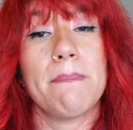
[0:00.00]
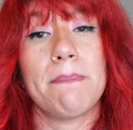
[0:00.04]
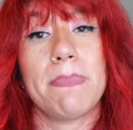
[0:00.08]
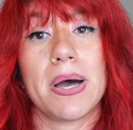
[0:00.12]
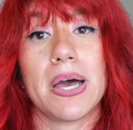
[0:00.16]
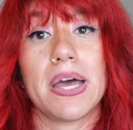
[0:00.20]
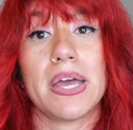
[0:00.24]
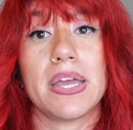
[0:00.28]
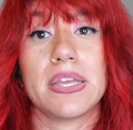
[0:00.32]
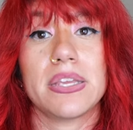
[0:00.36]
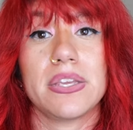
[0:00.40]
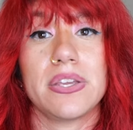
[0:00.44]

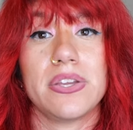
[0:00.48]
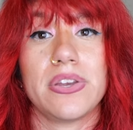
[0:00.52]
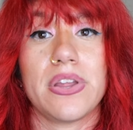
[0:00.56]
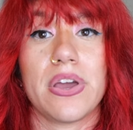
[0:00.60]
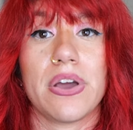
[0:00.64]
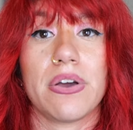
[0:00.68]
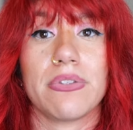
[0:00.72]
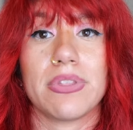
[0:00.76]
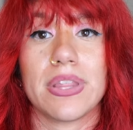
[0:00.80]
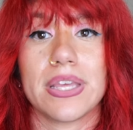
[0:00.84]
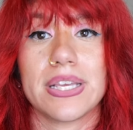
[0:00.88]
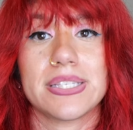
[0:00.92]
but you
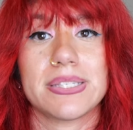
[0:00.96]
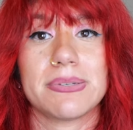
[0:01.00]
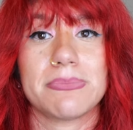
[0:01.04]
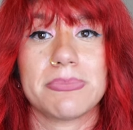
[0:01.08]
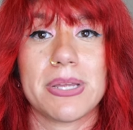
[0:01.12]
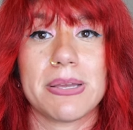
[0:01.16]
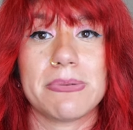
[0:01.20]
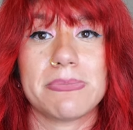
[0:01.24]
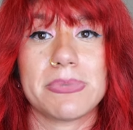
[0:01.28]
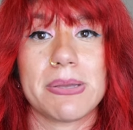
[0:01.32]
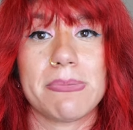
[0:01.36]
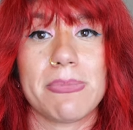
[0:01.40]
know, like
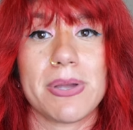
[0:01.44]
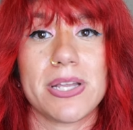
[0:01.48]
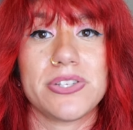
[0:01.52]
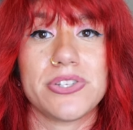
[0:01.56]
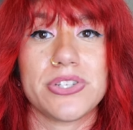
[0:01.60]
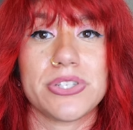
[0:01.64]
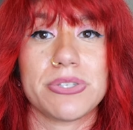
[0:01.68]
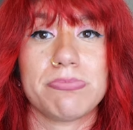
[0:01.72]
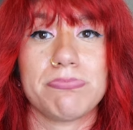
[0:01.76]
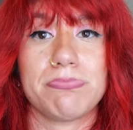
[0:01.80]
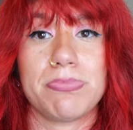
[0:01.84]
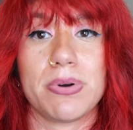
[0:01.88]
sometimes I might
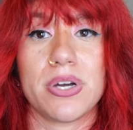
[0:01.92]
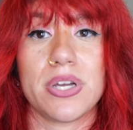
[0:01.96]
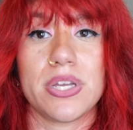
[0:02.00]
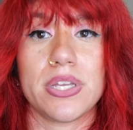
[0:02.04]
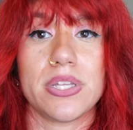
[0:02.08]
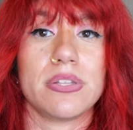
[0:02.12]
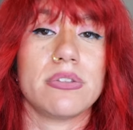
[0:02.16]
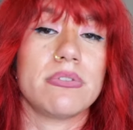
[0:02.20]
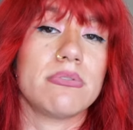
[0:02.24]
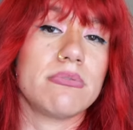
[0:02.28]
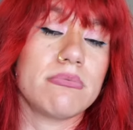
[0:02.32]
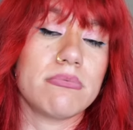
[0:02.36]
just
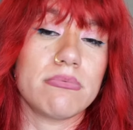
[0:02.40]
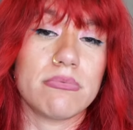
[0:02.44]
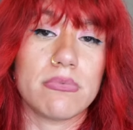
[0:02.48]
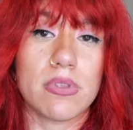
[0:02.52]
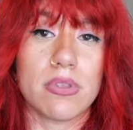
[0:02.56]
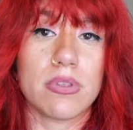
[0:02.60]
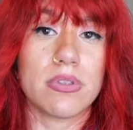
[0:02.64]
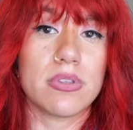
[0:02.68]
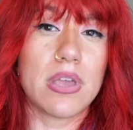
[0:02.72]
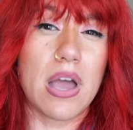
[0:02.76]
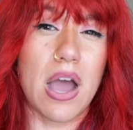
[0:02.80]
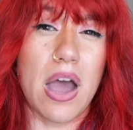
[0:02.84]
put
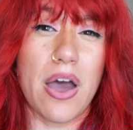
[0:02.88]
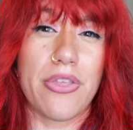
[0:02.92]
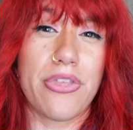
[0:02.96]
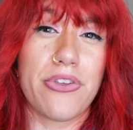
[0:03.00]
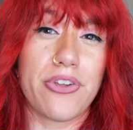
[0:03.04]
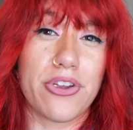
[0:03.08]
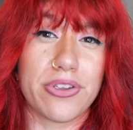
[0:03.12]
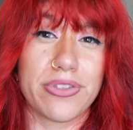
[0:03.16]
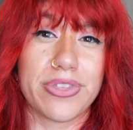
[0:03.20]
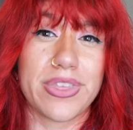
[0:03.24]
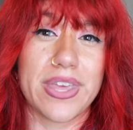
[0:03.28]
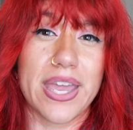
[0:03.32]

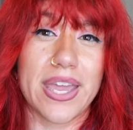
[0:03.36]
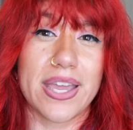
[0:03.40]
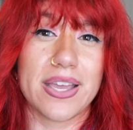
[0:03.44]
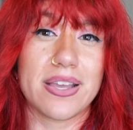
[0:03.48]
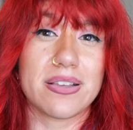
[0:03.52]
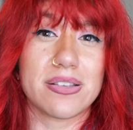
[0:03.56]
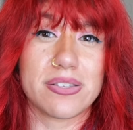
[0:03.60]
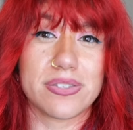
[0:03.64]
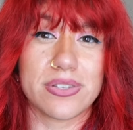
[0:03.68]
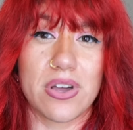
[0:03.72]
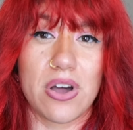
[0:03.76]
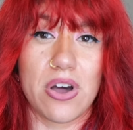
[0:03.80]
other
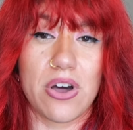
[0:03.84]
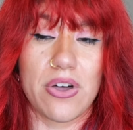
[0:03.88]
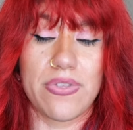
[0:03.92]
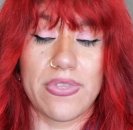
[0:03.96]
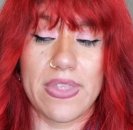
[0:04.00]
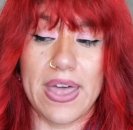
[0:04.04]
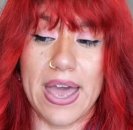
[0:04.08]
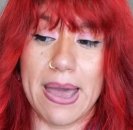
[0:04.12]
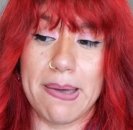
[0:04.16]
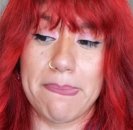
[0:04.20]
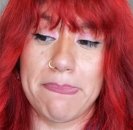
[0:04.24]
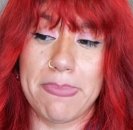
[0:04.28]
things on
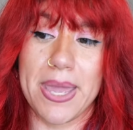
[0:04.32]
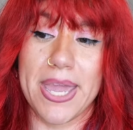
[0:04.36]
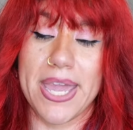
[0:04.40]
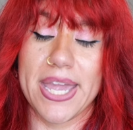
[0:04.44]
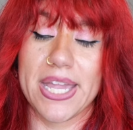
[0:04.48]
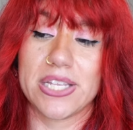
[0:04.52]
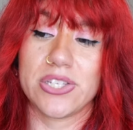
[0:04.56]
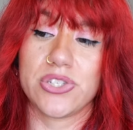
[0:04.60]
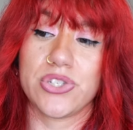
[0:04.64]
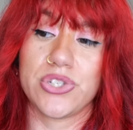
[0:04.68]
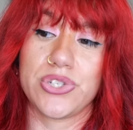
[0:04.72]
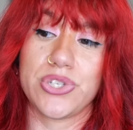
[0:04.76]
that
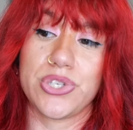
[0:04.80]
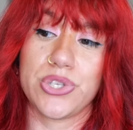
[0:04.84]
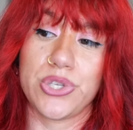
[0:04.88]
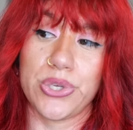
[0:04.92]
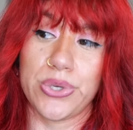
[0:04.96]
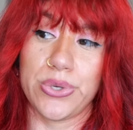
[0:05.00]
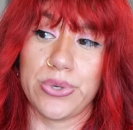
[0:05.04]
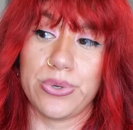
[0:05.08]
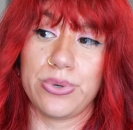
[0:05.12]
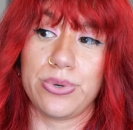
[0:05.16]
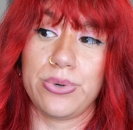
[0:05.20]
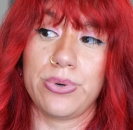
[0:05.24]
page
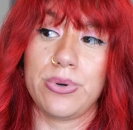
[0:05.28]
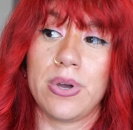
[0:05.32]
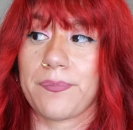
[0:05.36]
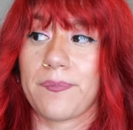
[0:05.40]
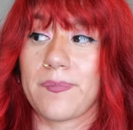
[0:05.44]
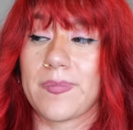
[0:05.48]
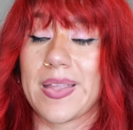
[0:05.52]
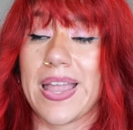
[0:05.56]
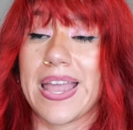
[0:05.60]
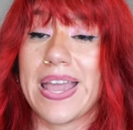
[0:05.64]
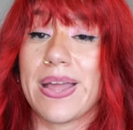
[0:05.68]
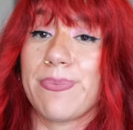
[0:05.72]
too.
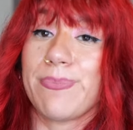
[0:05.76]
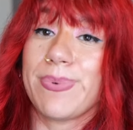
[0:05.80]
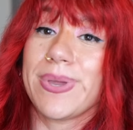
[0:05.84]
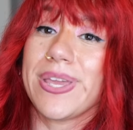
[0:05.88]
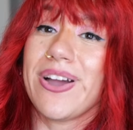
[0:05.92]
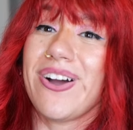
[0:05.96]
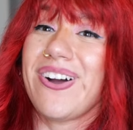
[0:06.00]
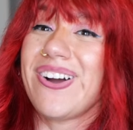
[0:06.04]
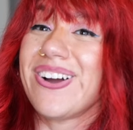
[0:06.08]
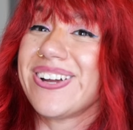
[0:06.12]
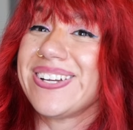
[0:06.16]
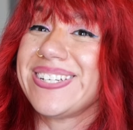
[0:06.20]
And
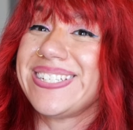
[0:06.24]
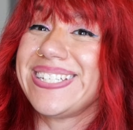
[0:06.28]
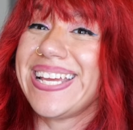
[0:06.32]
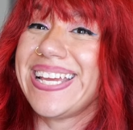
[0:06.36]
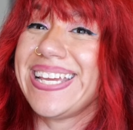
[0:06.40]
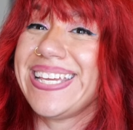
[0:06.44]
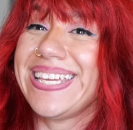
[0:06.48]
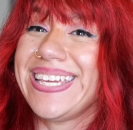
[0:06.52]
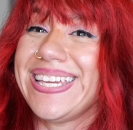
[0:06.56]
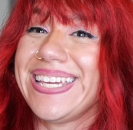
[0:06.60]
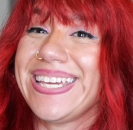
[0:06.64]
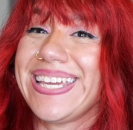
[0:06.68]
we are
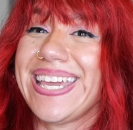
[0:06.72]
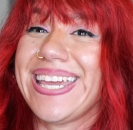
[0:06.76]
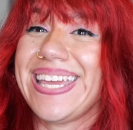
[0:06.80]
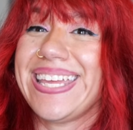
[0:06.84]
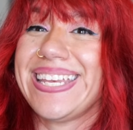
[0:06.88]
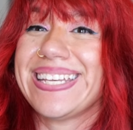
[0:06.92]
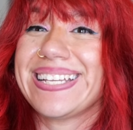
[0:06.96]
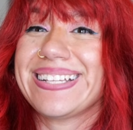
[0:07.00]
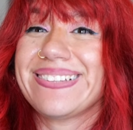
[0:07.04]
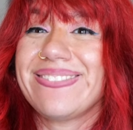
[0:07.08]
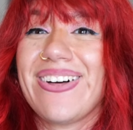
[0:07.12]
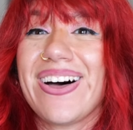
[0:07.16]
taking
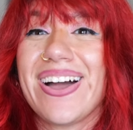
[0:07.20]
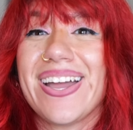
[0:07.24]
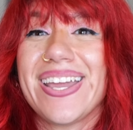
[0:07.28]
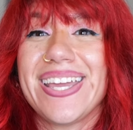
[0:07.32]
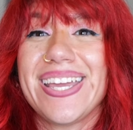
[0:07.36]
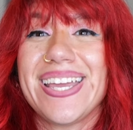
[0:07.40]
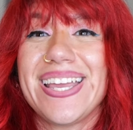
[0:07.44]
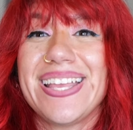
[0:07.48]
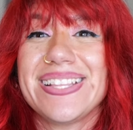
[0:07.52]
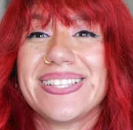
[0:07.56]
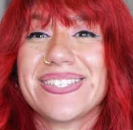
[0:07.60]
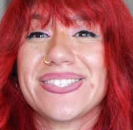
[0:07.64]
in
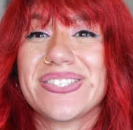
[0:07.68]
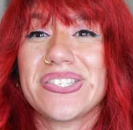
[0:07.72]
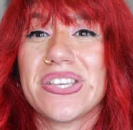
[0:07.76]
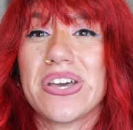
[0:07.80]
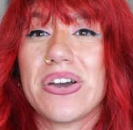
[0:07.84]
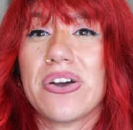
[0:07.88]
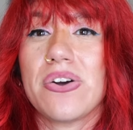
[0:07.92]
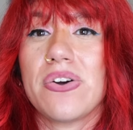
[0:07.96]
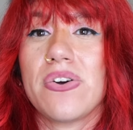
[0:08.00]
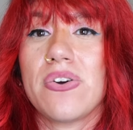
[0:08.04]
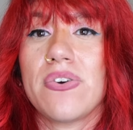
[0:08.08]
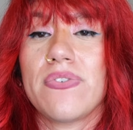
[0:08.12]
clients,
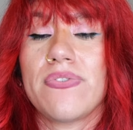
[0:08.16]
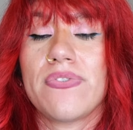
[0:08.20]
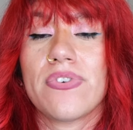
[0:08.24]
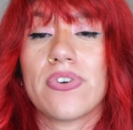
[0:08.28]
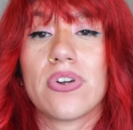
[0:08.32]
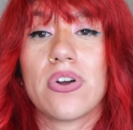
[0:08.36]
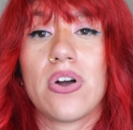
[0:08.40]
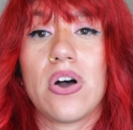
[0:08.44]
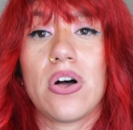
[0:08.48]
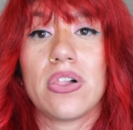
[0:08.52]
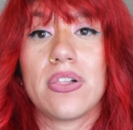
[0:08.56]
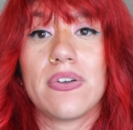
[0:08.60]
so
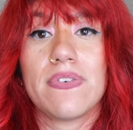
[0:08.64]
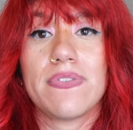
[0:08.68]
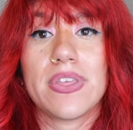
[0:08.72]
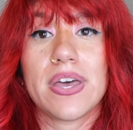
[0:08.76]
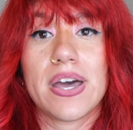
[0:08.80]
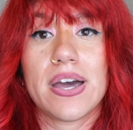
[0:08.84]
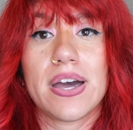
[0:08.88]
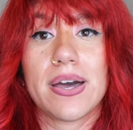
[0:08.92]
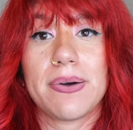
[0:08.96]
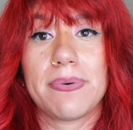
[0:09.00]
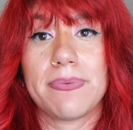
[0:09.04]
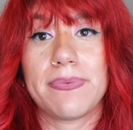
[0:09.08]
for all of
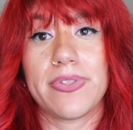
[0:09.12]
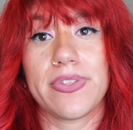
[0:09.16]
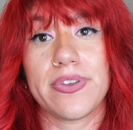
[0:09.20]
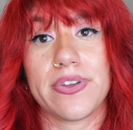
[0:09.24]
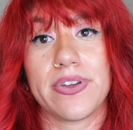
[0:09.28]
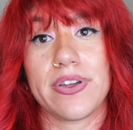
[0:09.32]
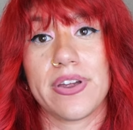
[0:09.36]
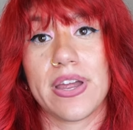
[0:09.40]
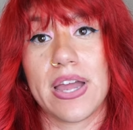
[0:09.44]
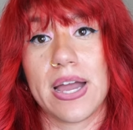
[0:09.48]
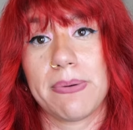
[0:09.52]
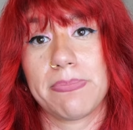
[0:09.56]
the
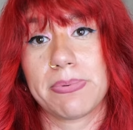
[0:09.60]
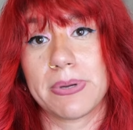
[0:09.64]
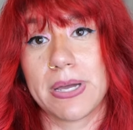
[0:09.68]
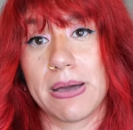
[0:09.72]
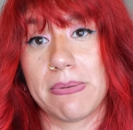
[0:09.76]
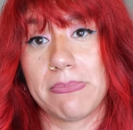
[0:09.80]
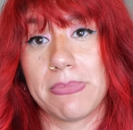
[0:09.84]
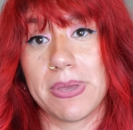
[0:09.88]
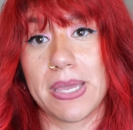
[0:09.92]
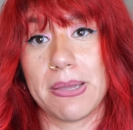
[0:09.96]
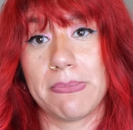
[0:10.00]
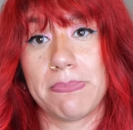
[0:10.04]
other
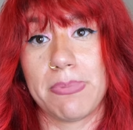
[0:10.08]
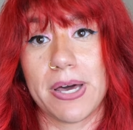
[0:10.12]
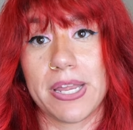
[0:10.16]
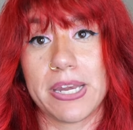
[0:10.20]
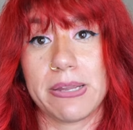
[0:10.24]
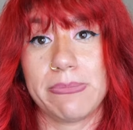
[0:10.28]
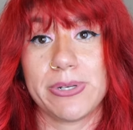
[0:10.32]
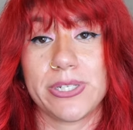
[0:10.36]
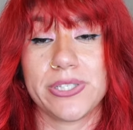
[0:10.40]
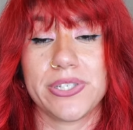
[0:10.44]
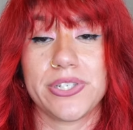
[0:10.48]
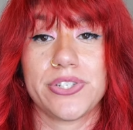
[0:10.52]
upcoming
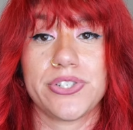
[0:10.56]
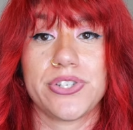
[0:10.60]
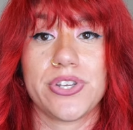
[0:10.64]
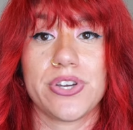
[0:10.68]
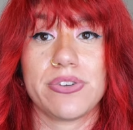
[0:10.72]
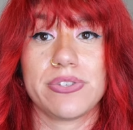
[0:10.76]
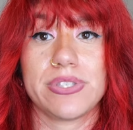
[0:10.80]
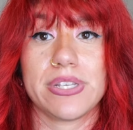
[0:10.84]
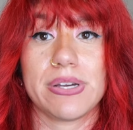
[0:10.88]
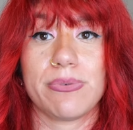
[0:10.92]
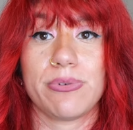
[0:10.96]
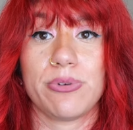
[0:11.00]
bodybuilding
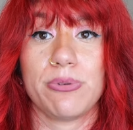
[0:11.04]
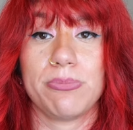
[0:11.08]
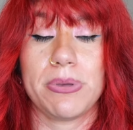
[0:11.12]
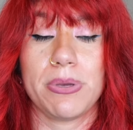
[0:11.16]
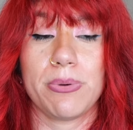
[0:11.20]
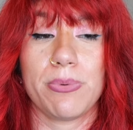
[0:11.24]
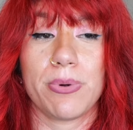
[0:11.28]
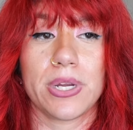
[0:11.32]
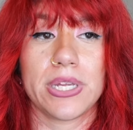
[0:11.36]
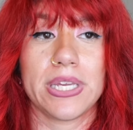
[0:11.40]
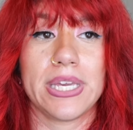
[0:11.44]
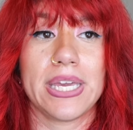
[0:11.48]
shows that we'll
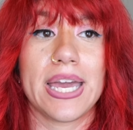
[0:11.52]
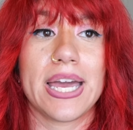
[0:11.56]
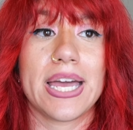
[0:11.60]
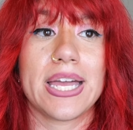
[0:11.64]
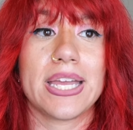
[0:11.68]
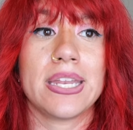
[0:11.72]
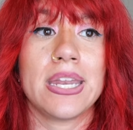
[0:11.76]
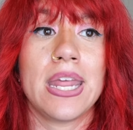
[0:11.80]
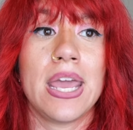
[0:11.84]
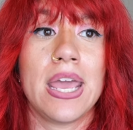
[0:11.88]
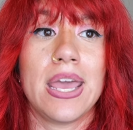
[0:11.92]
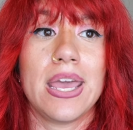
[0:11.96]
be working
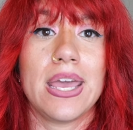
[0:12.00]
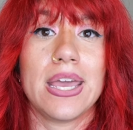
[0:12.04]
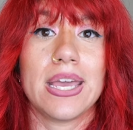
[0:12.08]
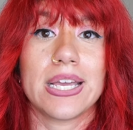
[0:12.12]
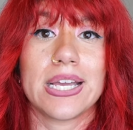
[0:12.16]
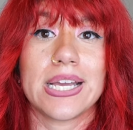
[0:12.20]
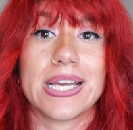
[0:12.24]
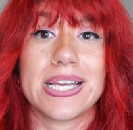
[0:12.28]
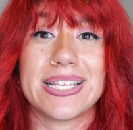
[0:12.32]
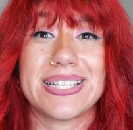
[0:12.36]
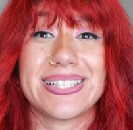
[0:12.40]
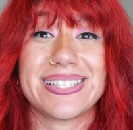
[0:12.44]
at,
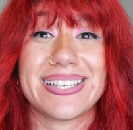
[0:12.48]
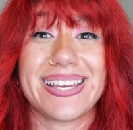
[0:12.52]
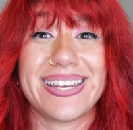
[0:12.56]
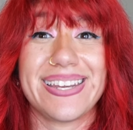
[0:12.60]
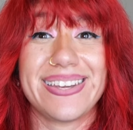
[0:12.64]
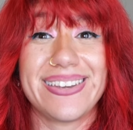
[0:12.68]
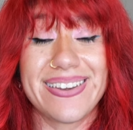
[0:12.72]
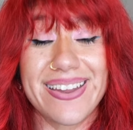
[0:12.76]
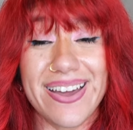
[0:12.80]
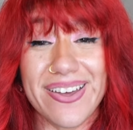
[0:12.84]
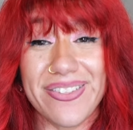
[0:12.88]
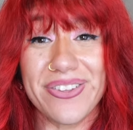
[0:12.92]
because
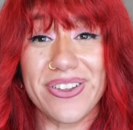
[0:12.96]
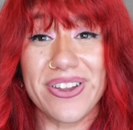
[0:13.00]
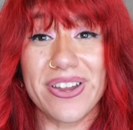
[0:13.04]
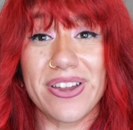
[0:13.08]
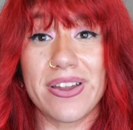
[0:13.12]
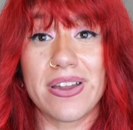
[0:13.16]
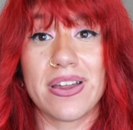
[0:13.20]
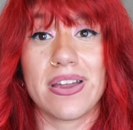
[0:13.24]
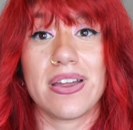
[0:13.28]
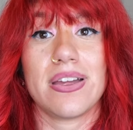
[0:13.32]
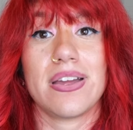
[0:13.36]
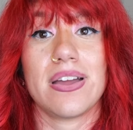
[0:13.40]

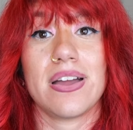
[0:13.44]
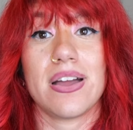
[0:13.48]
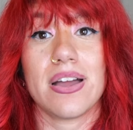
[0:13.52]
another